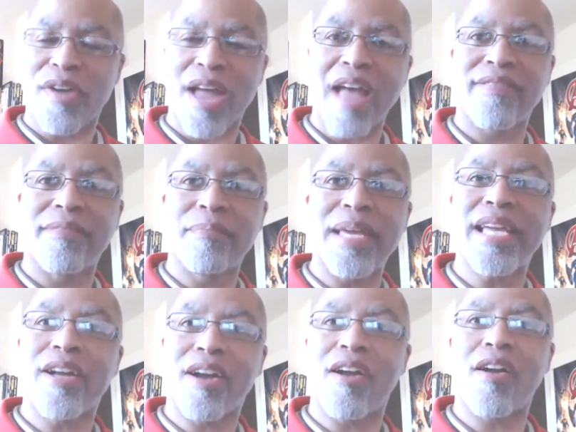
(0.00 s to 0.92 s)
having me,
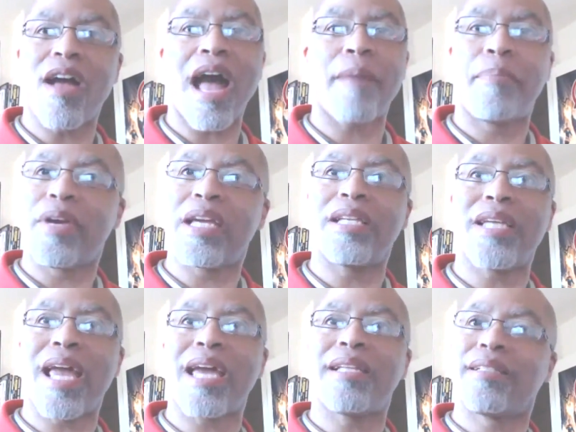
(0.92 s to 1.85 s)
girl. I
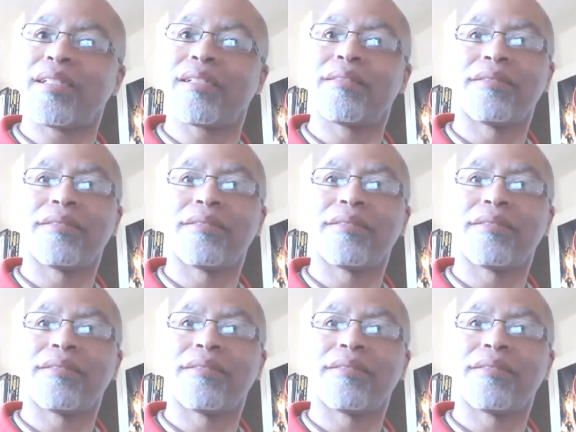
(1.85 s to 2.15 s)
appreciate you.